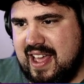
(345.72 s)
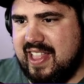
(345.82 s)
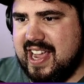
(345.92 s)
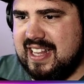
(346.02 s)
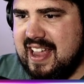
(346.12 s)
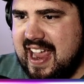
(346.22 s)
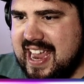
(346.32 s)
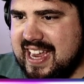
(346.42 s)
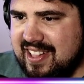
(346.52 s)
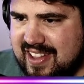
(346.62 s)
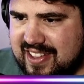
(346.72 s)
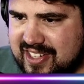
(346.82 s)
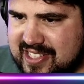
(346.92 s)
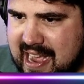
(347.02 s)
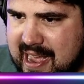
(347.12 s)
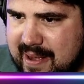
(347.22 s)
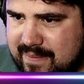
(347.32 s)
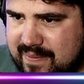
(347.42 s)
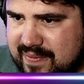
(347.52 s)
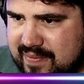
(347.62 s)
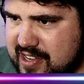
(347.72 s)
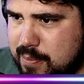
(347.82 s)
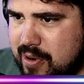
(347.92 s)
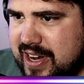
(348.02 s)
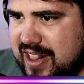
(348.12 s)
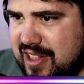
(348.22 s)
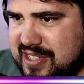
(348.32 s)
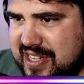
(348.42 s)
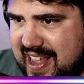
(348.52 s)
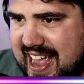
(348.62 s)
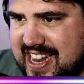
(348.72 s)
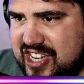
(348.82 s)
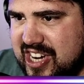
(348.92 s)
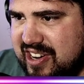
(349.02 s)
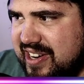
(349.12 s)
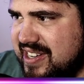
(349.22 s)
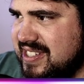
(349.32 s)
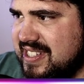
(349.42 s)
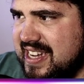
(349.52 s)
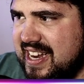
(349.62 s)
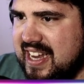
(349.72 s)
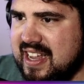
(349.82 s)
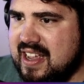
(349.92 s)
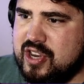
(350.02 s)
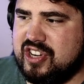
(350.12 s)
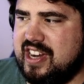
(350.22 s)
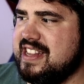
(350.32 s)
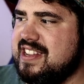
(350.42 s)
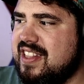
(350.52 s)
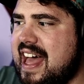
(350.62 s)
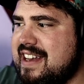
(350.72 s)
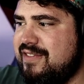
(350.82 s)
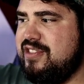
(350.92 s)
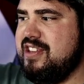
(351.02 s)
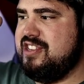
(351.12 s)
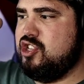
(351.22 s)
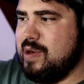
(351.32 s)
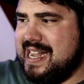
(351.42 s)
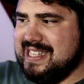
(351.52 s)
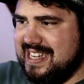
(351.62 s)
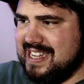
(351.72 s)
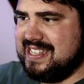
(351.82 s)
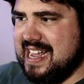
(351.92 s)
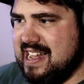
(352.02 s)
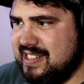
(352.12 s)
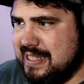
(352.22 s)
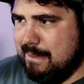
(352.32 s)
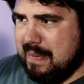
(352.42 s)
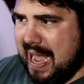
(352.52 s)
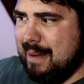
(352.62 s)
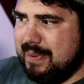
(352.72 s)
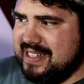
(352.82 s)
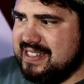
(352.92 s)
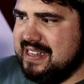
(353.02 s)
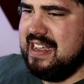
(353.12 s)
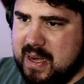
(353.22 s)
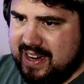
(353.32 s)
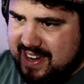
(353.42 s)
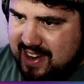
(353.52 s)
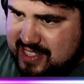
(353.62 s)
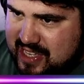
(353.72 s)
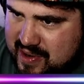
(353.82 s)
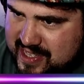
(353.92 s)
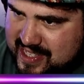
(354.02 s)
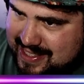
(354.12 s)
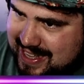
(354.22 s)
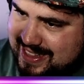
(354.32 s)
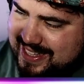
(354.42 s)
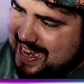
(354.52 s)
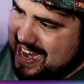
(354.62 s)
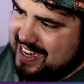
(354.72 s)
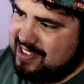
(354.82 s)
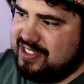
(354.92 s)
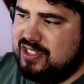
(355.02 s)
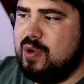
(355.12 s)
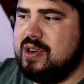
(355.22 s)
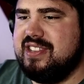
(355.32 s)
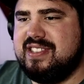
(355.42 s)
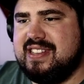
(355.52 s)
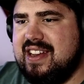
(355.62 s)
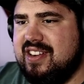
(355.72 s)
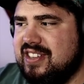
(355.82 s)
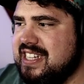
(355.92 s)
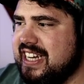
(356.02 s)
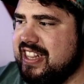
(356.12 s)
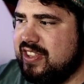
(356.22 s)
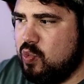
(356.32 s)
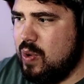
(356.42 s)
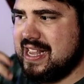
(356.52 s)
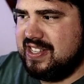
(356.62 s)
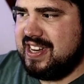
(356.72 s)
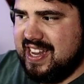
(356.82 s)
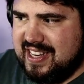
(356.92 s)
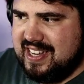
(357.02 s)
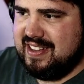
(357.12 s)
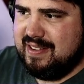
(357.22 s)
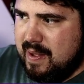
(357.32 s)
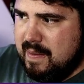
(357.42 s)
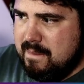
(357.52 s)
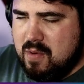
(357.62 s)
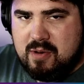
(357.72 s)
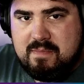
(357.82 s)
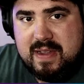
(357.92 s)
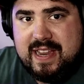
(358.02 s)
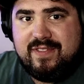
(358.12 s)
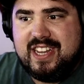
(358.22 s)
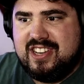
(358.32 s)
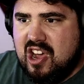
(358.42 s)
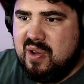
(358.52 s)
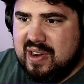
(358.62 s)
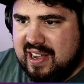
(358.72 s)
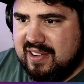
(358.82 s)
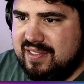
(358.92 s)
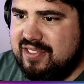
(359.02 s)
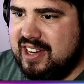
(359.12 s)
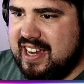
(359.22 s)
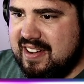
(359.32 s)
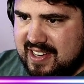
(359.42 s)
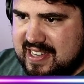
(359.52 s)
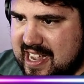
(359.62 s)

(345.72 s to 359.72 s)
And I like the angle on the tom because it's pretty close to the edge here, you can see, which gets a lot of the transient sounds, the poppies, but it also is slightly angled toward the center to get the resonant, more beefy tone out of the